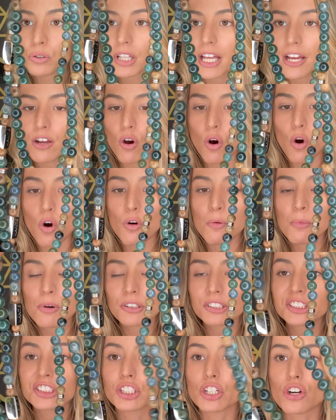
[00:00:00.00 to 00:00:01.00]
like
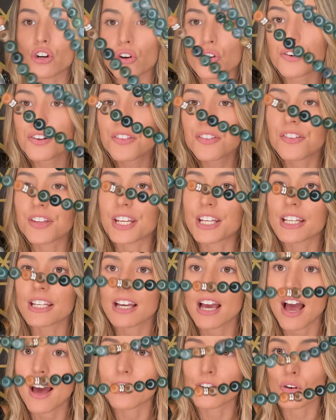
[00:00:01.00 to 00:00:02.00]
almost
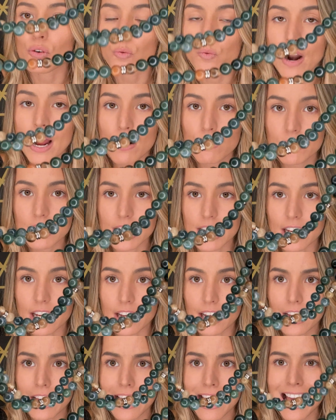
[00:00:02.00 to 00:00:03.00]
earthy and
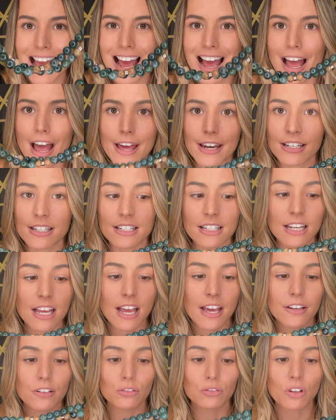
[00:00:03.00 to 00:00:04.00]
grounding. And
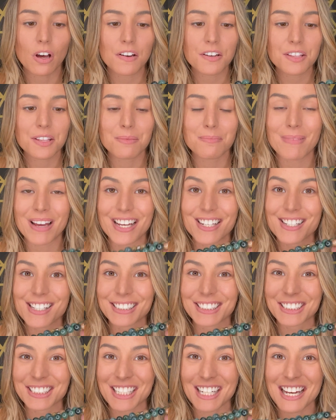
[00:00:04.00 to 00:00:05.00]
a lot of the
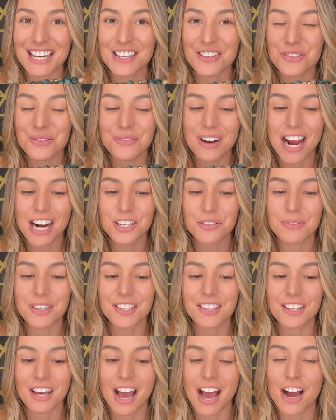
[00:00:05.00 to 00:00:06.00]
mantis that I interact
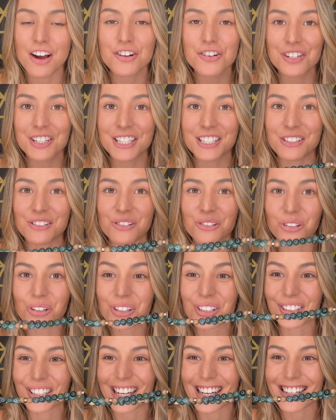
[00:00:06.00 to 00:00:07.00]
with actually
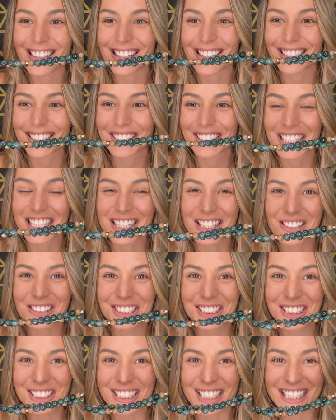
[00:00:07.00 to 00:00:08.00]
look like this. Like their
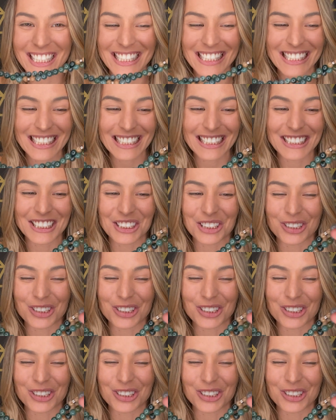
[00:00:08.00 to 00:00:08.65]
skin is